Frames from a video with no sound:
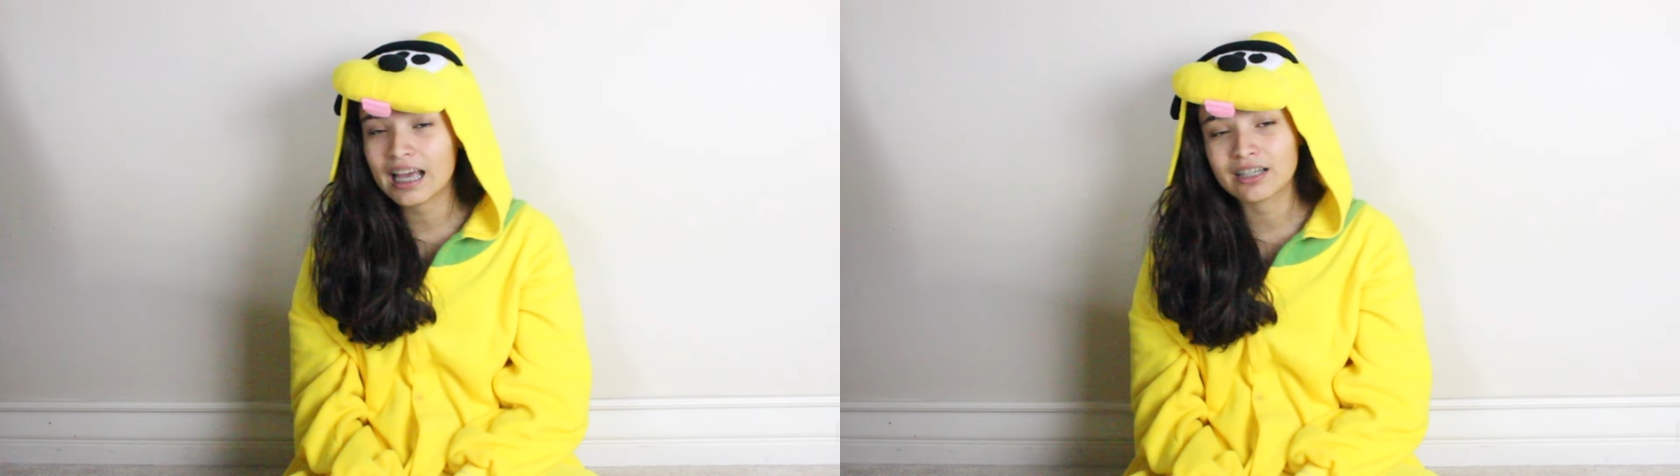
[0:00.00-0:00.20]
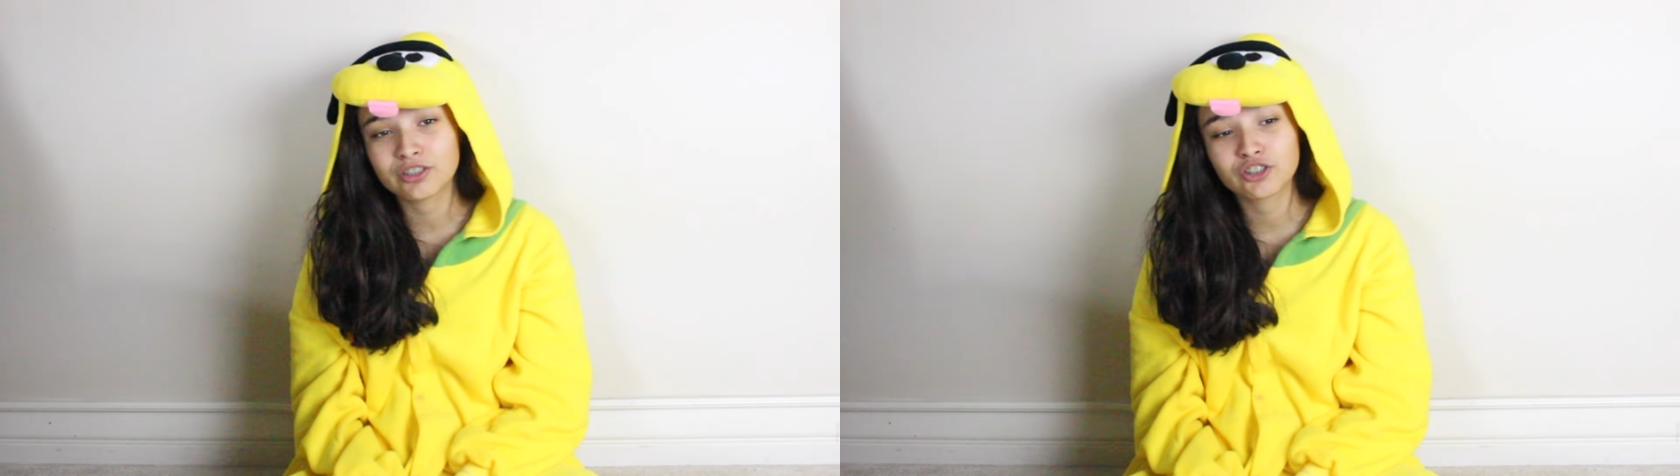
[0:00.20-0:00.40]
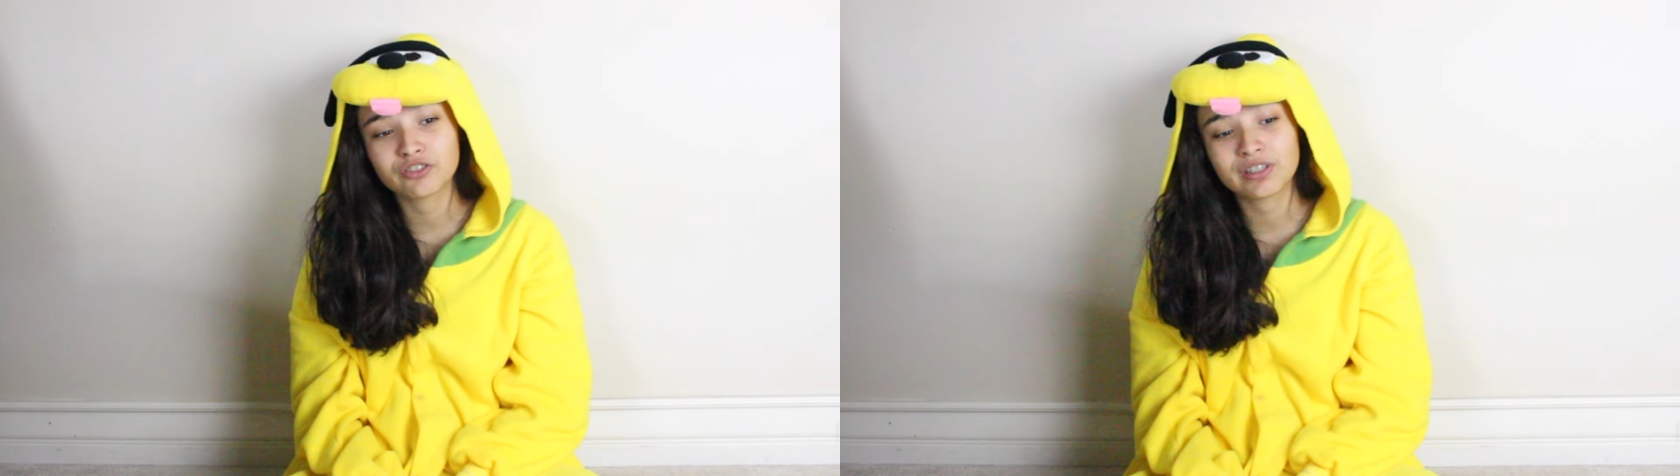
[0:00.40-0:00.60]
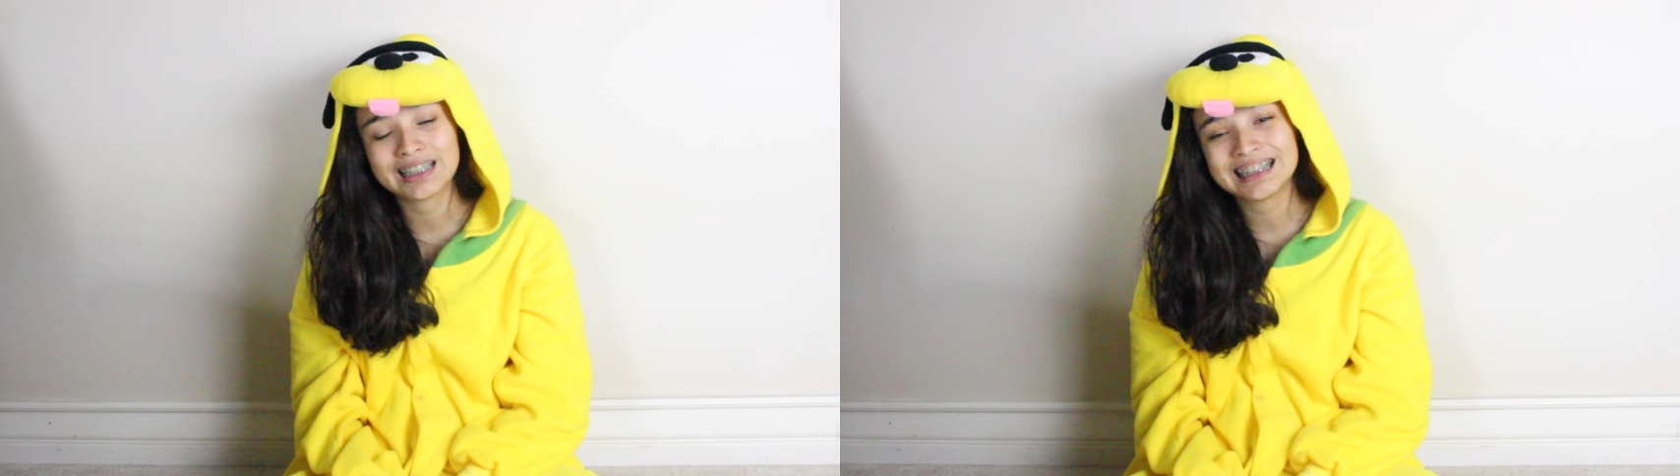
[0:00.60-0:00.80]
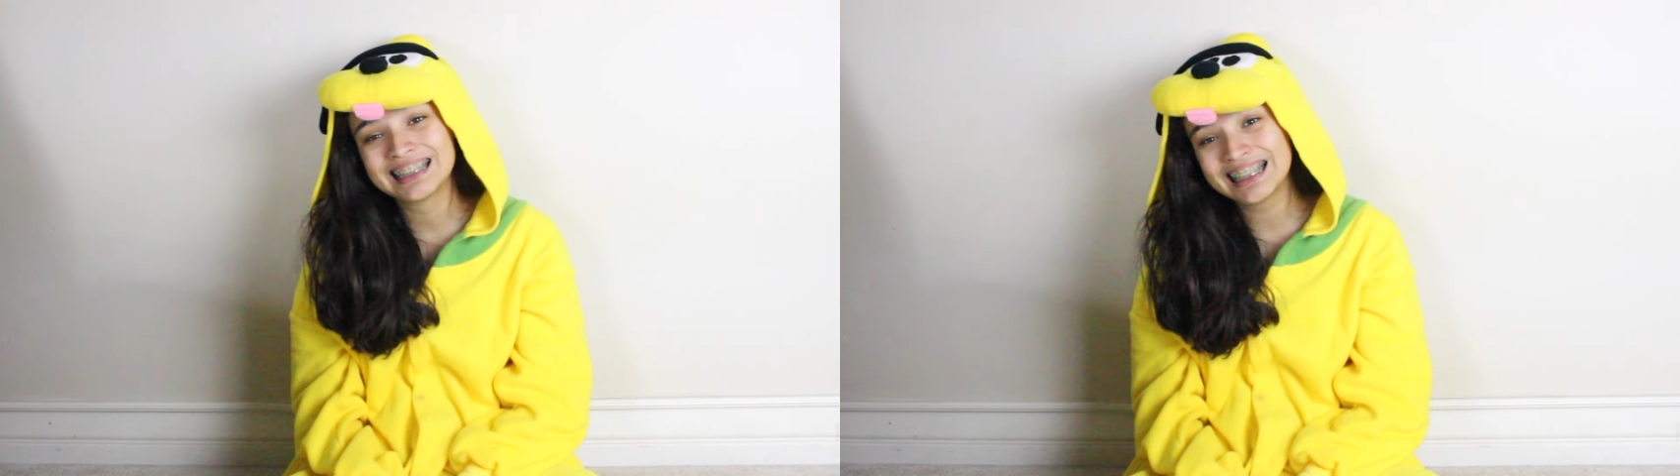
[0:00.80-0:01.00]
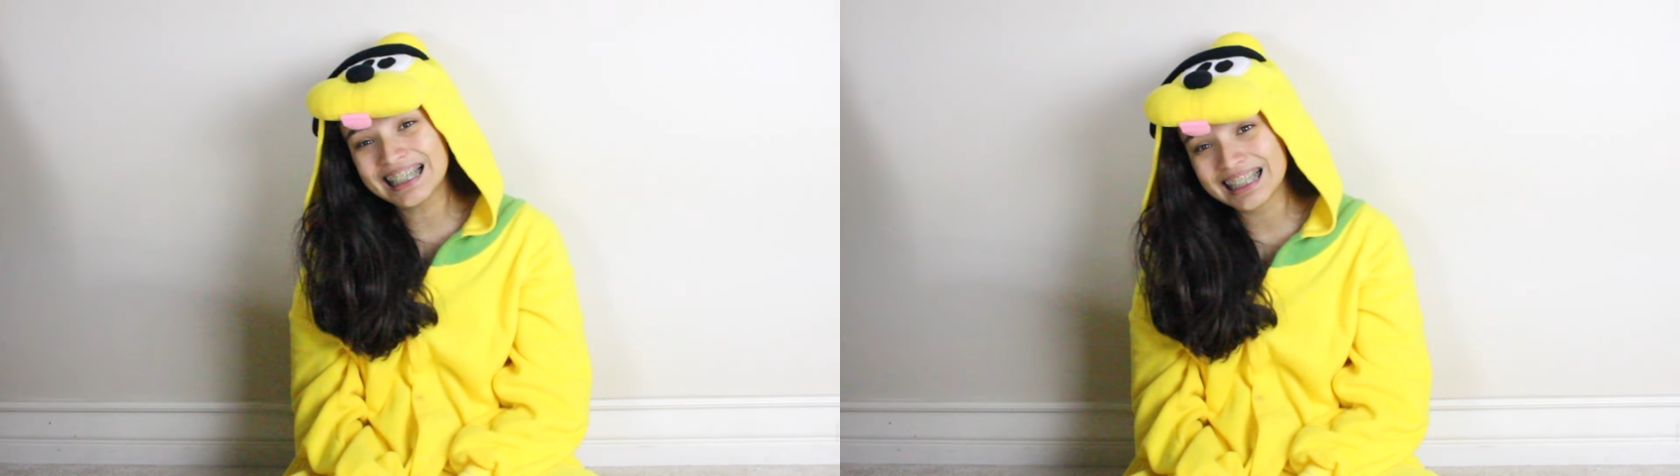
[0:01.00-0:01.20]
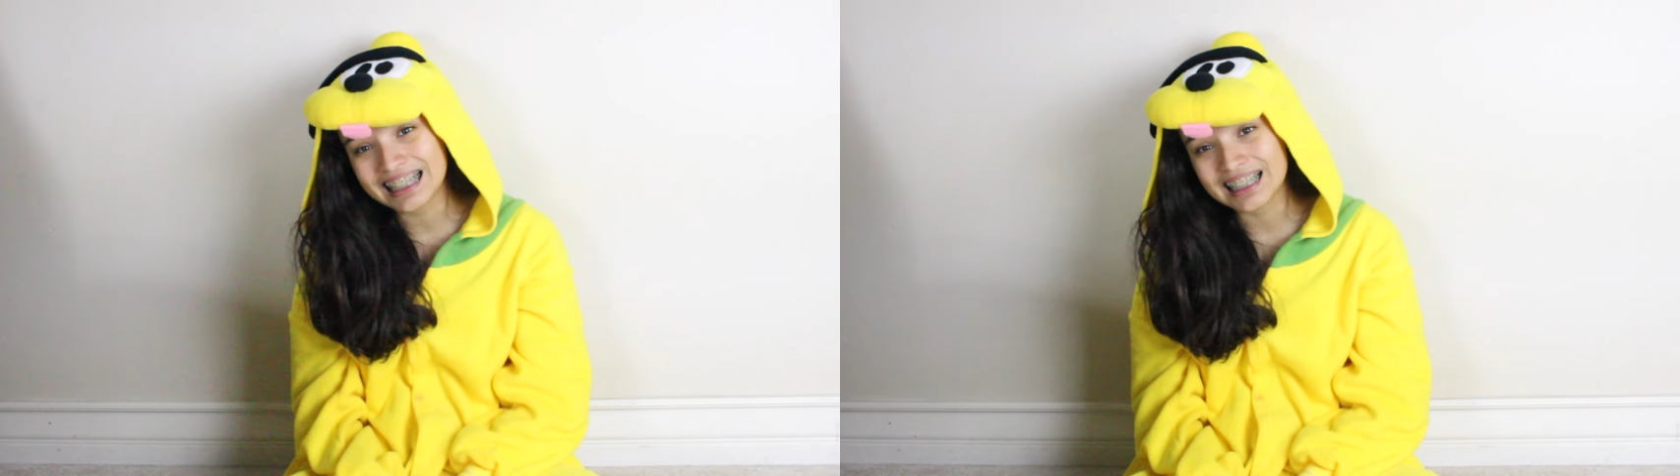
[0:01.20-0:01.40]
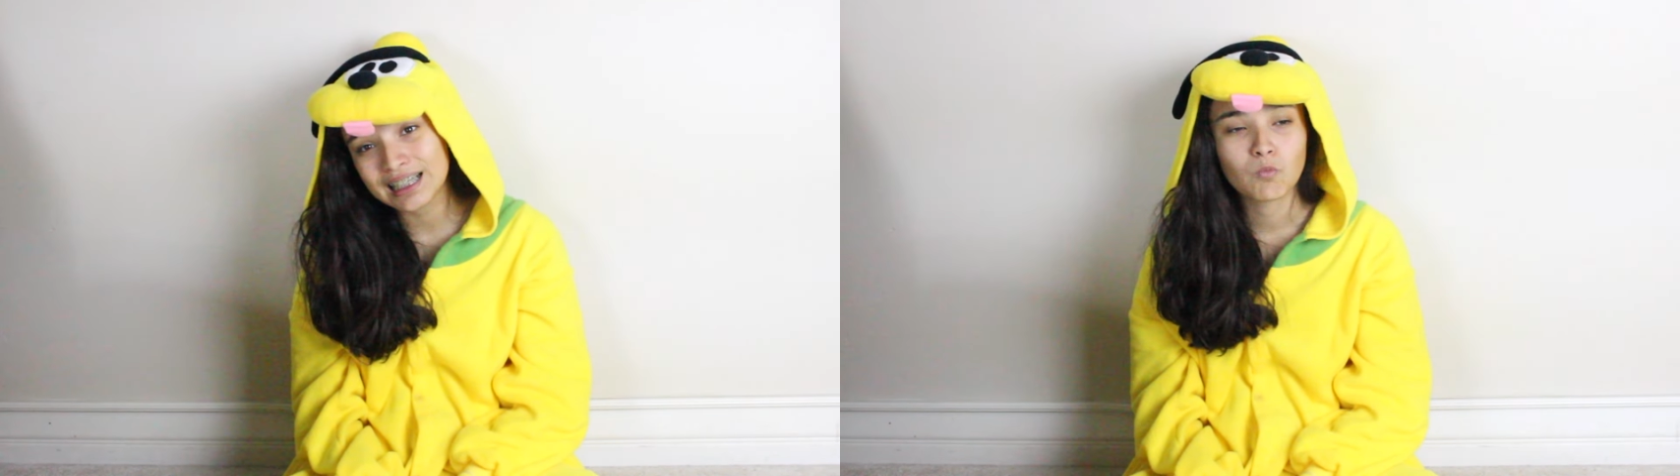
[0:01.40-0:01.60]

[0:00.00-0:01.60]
and another friend T,